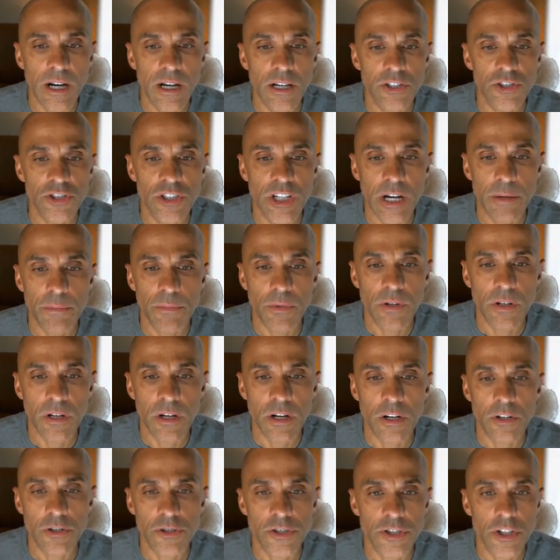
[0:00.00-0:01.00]
shop
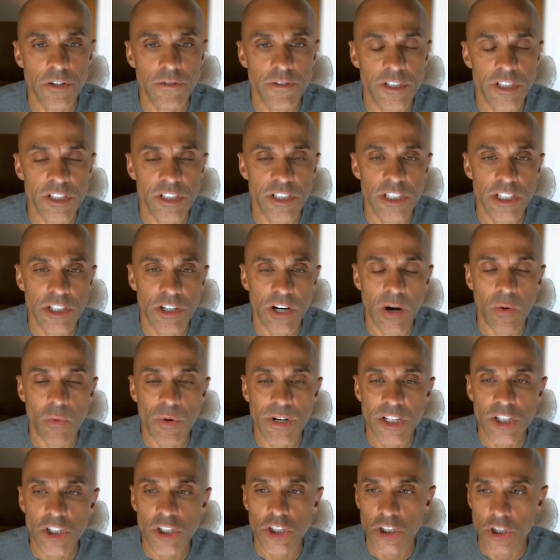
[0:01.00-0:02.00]
all services here. I
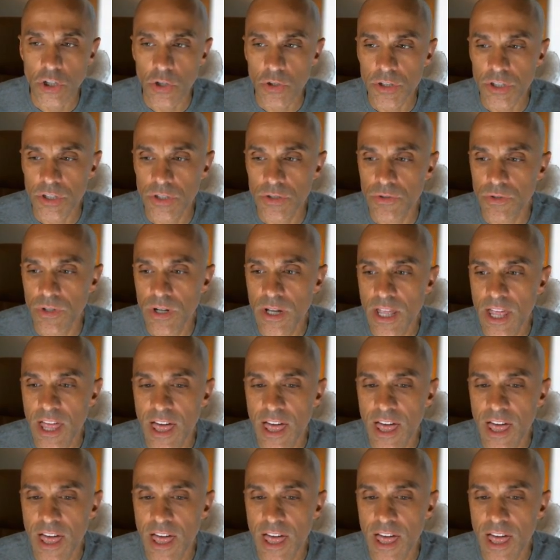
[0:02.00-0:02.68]
want to show you.